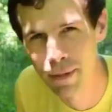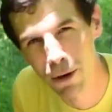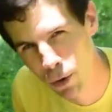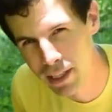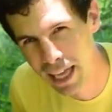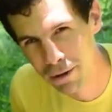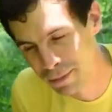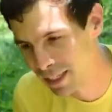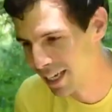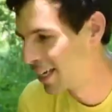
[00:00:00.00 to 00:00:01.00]
about what that would
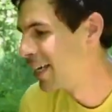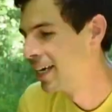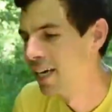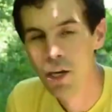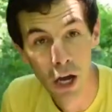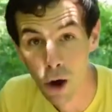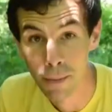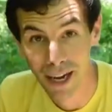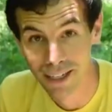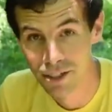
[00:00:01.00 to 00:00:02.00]
be like. No, I'm
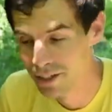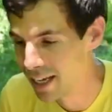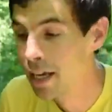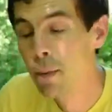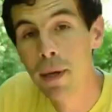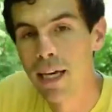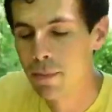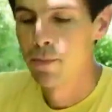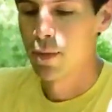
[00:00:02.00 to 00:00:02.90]
not gonna do that. But